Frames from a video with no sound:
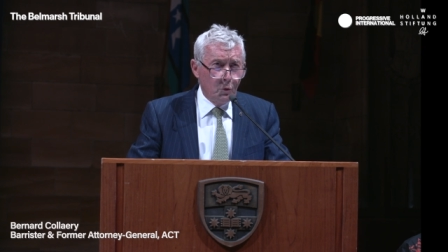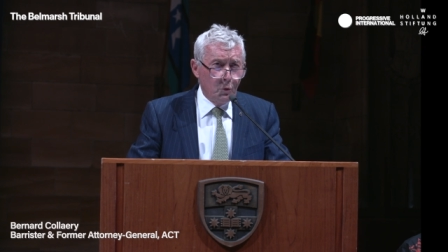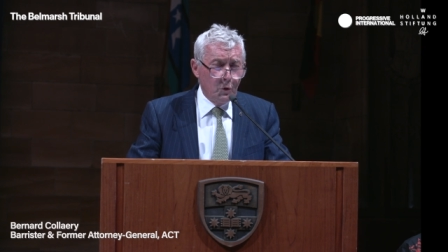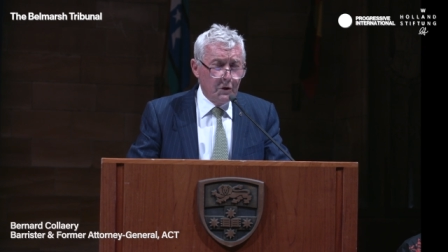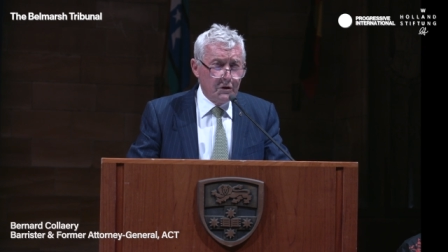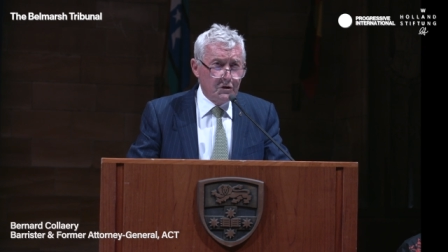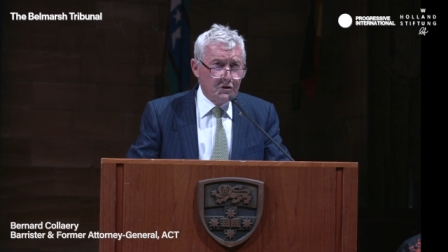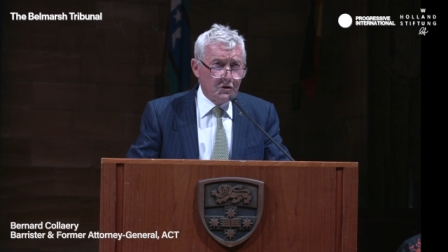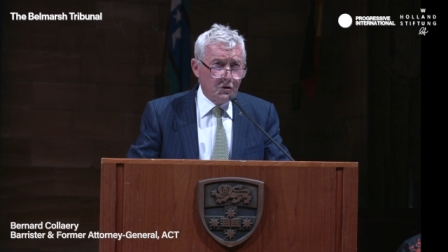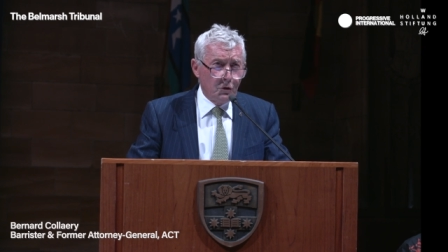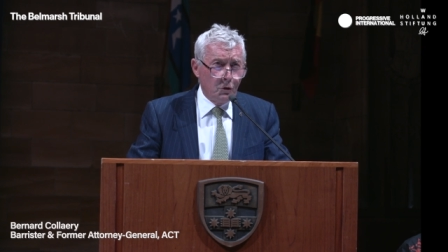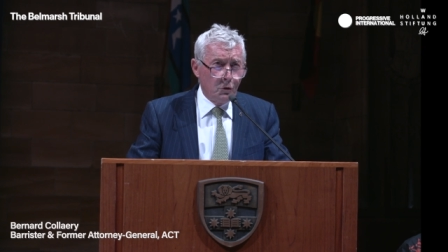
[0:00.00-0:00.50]

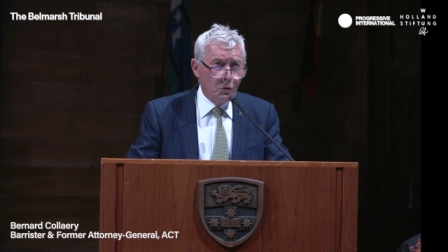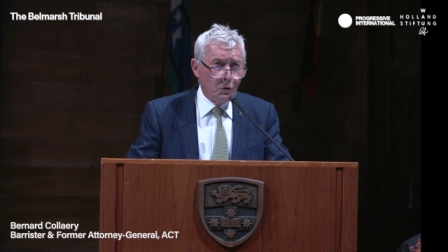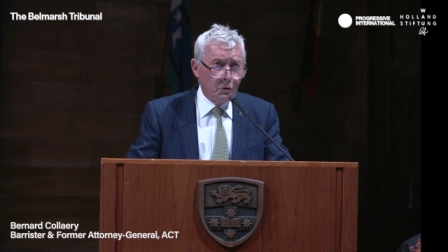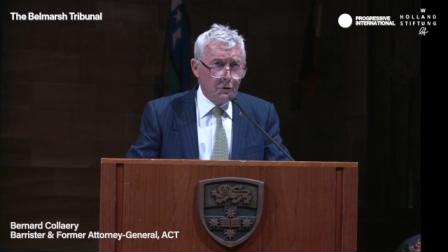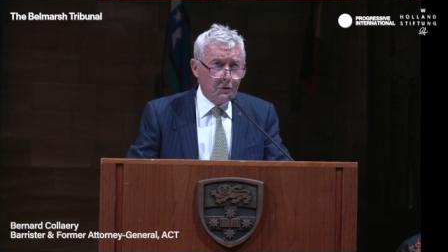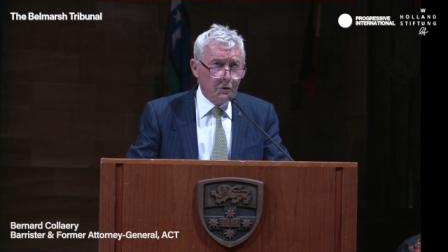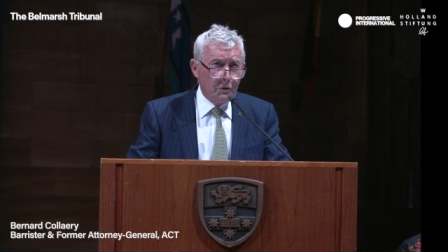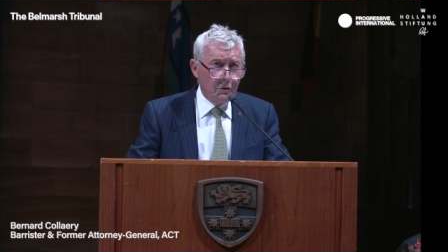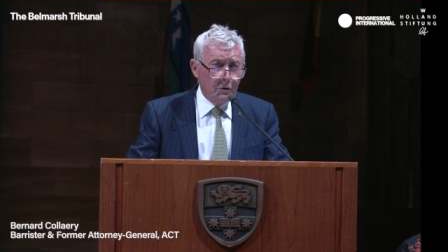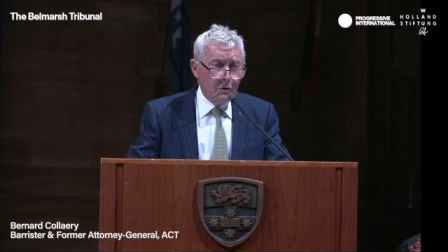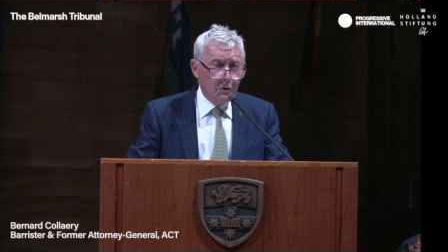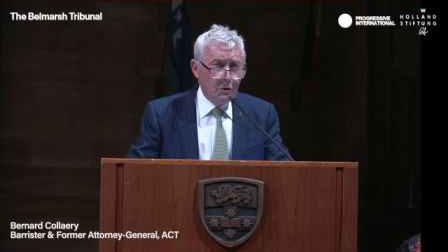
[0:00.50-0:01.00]
we
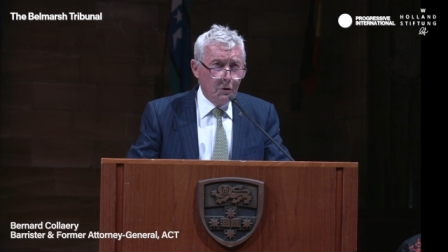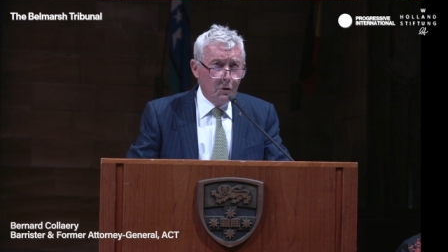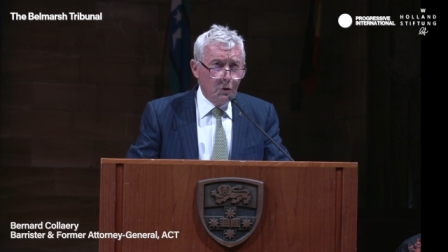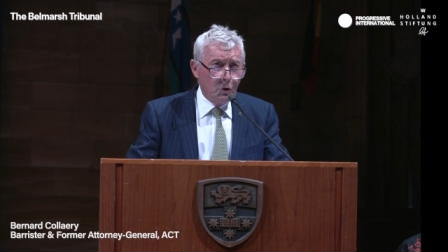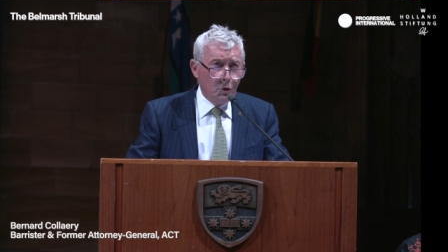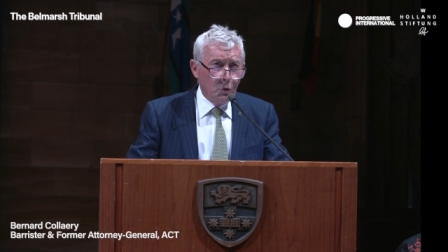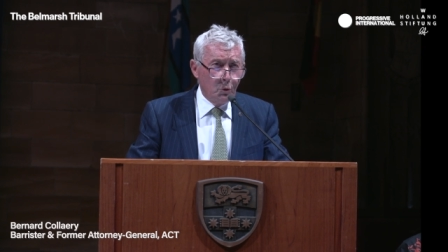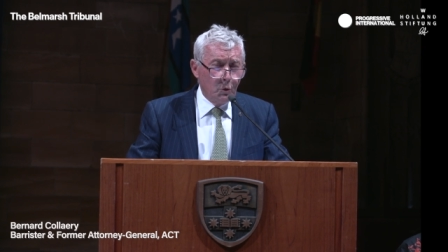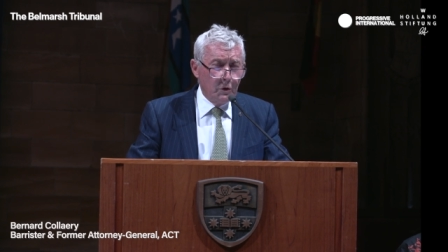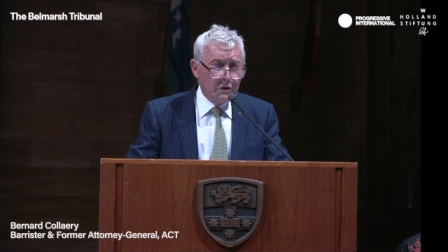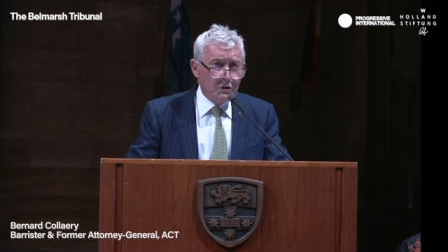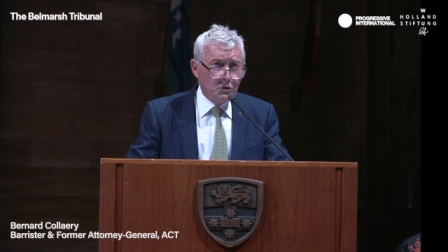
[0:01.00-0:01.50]
sought,
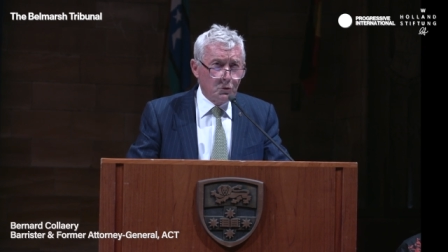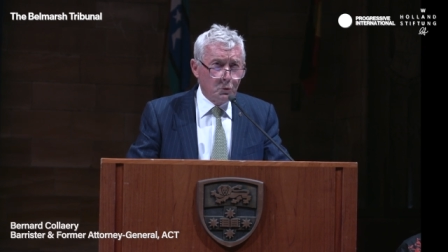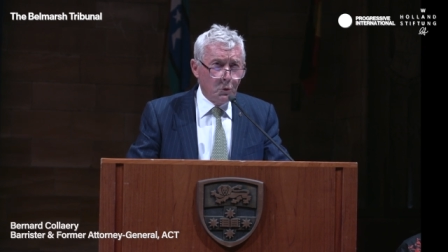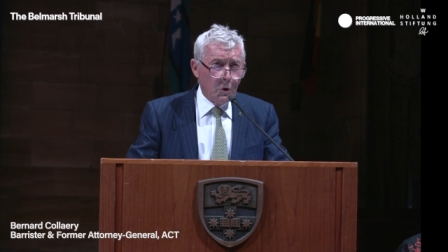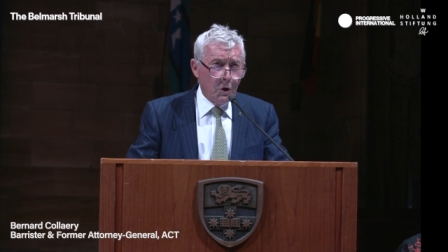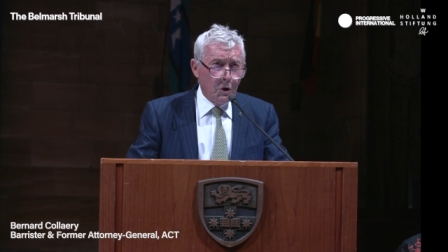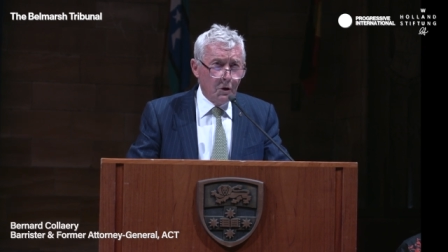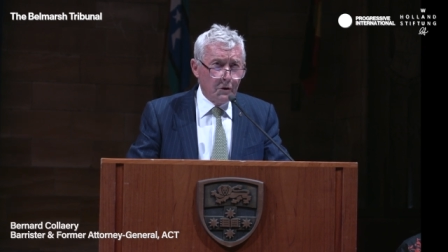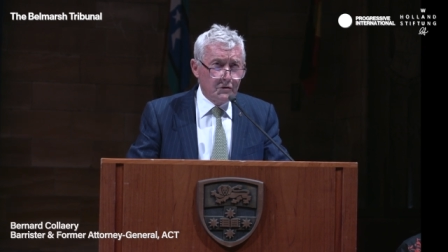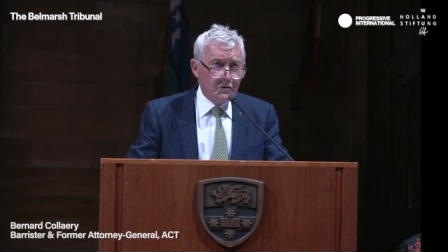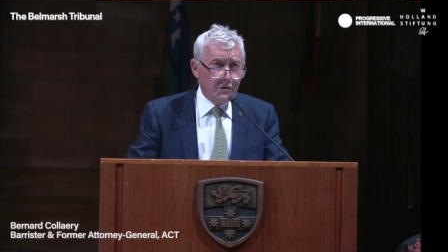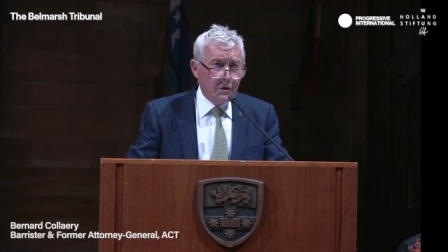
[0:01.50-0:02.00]
which
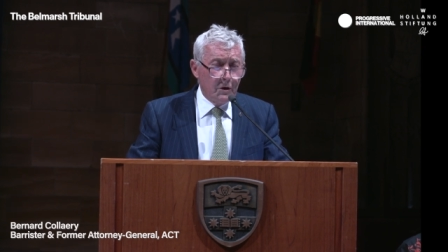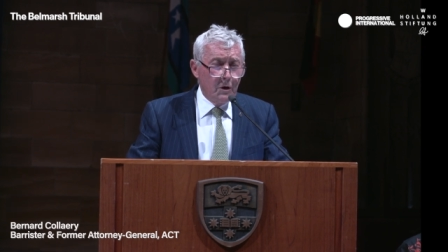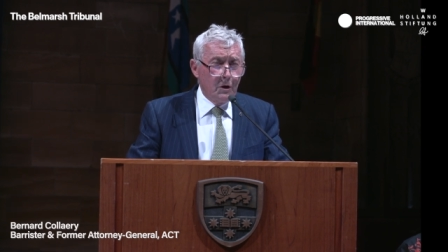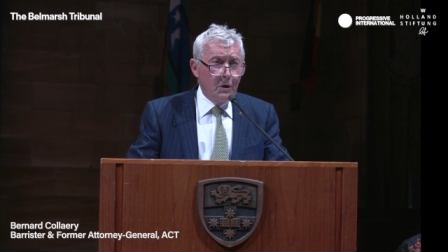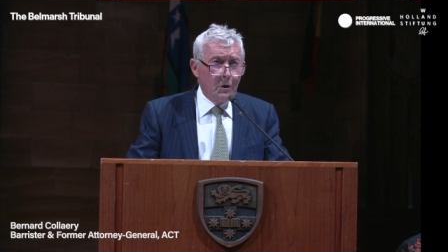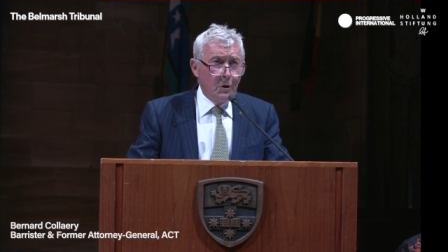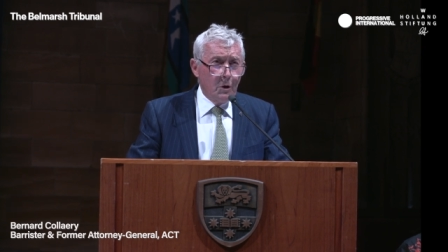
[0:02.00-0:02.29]
was